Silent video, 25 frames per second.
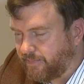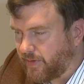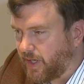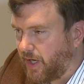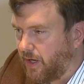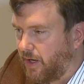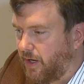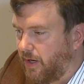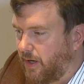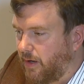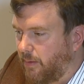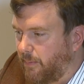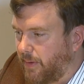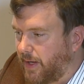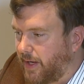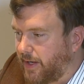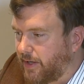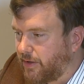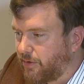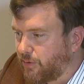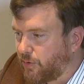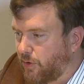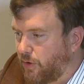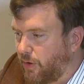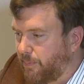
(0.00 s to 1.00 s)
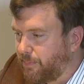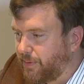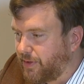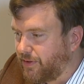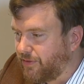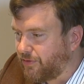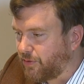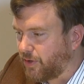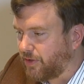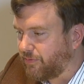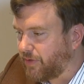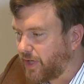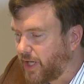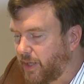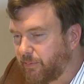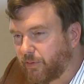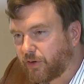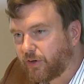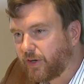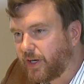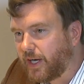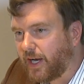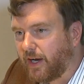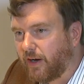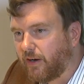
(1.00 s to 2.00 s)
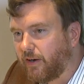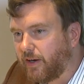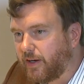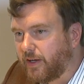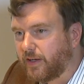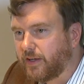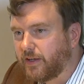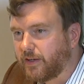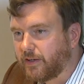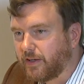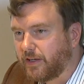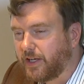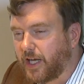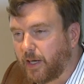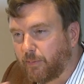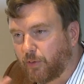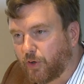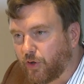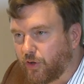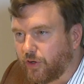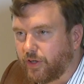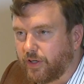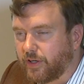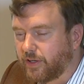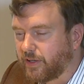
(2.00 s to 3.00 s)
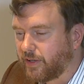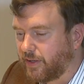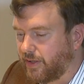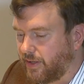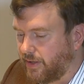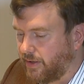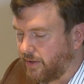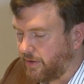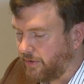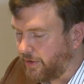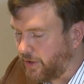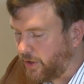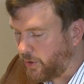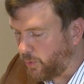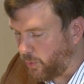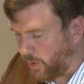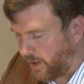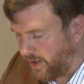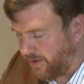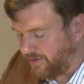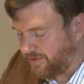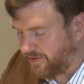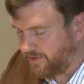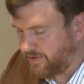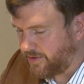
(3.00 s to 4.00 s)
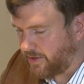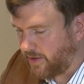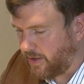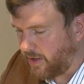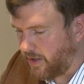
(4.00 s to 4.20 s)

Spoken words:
I grew up in sort of an immigrant area neighborhood in the US.